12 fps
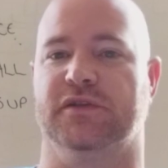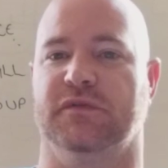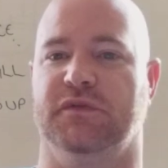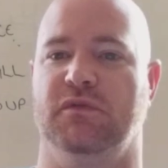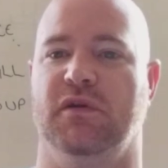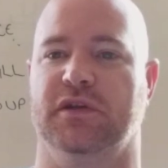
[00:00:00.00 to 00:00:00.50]
So if
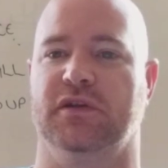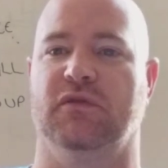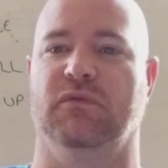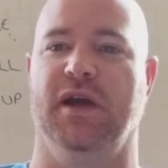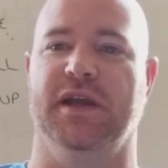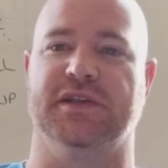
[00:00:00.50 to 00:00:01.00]
you want to go
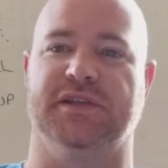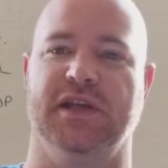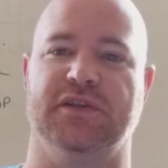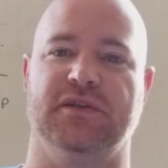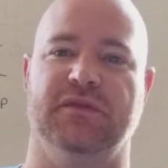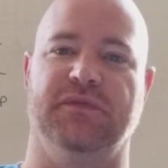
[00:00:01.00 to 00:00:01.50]
right,
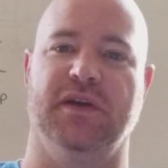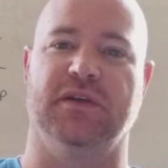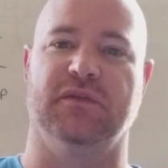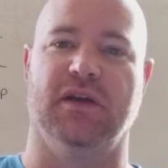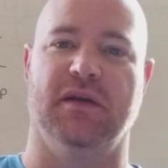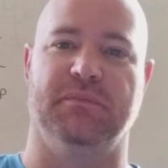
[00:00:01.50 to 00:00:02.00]
set your
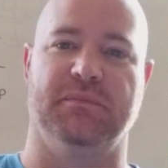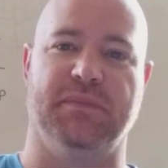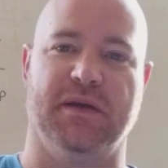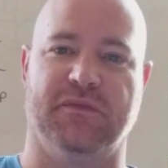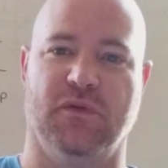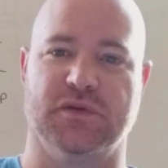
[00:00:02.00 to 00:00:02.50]
defender up
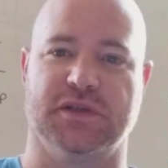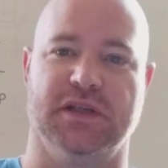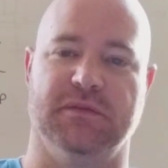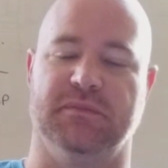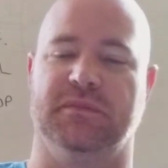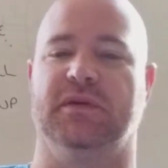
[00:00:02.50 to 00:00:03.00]
by forcing
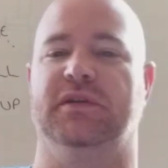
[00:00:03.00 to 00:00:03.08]
him